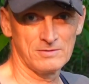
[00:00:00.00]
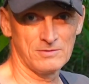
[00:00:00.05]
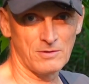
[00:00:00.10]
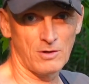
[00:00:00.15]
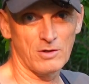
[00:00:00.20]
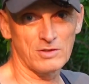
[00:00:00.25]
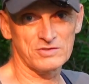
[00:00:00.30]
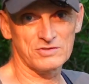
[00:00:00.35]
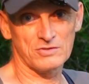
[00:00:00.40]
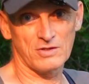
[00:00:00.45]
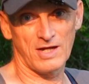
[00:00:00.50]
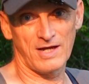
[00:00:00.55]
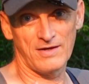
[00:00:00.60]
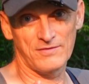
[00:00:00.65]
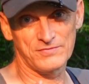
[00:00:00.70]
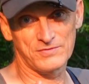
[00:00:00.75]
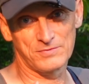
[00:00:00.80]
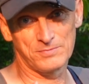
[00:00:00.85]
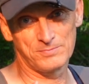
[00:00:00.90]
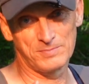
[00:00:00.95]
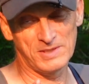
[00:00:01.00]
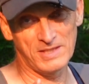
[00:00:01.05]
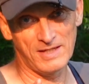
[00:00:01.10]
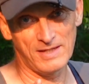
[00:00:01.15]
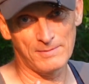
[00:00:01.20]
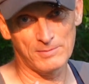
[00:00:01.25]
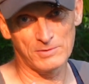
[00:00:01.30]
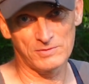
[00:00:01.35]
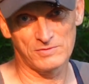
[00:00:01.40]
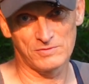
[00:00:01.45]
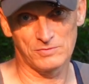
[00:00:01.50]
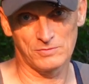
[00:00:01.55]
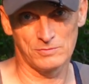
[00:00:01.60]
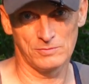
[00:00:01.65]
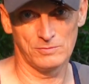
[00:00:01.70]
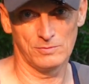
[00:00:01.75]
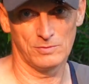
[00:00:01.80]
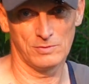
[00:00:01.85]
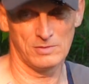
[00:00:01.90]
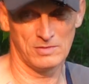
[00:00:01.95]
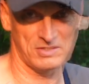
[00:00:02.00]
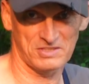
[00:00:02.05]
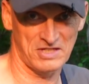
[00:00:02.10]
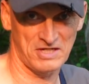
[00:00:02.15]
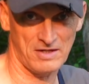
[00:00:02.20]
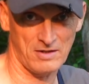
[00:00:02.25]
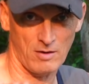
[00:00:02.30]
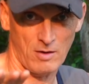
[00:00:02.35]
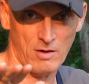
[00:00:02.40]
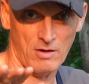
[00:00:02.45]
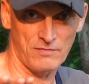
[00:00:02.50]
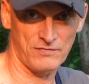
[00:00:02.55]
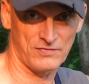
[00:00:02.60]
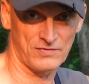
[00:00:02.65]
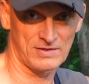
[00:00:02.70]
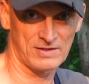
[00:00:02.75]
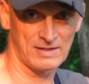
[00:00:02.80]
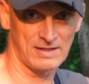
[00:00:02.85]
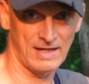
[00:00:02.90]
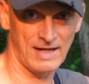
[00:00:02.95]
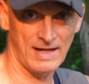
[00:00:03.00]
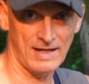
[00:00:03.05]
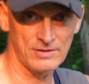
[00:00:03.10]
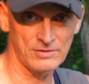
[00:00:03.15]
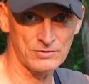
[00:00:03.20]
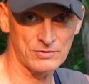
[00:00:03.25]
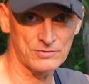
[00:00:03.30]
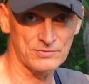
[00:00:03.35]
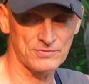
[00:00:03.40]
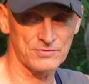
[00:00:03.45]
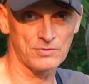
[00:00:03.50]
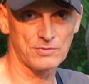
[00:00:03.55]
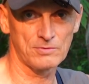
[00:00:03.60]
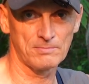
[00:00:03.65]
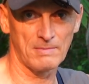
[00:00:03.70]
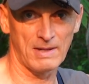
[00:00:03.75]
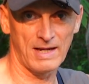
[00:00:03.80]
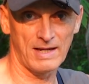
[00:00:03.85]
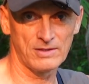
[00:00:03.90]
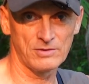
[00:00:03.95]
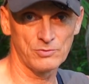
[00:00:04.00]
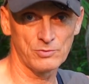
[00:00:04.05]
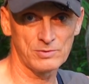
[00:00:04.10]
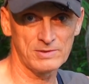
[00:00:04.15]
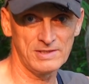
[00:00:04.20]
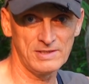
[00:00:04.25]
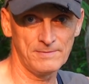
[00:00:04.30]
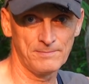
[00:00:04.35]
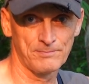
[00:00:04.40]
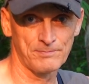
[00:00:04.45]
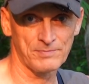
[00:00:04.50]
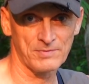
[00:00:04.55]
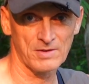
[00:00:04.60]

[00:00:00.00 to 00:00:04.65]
You also have to be able to take off and land your drone manually